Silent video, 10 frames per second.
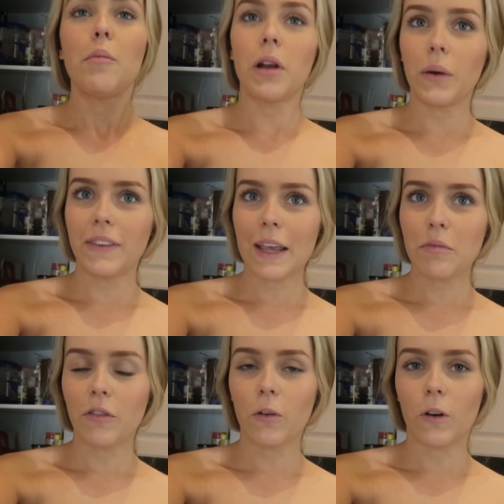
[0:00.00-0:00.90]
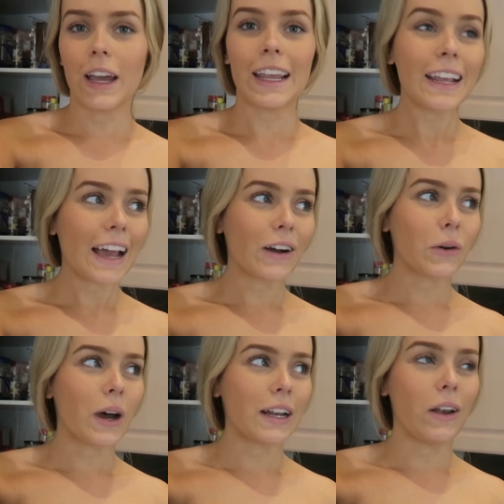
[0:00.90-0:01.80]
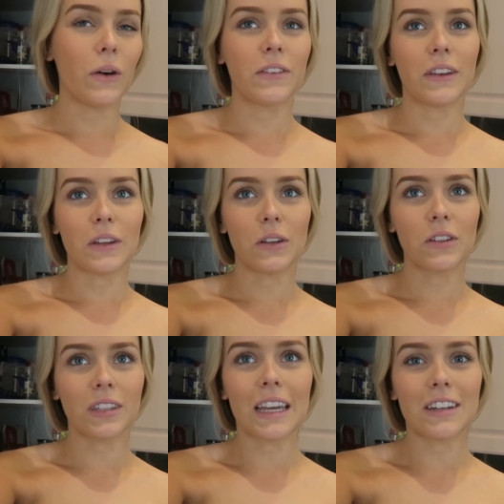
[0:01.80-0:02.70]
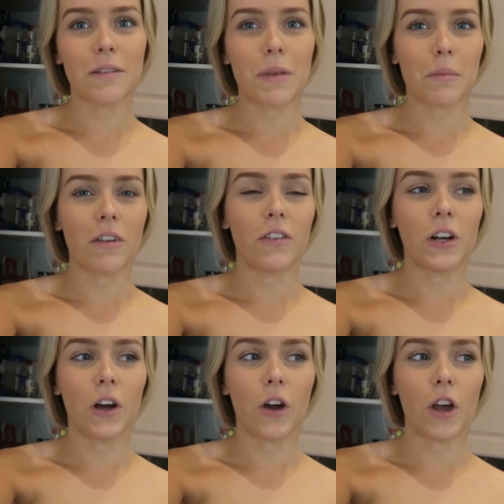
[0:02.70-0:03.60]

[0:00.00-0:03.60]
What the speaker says: But I was saying before, I eat out quite a lot, so usually I don't make my food at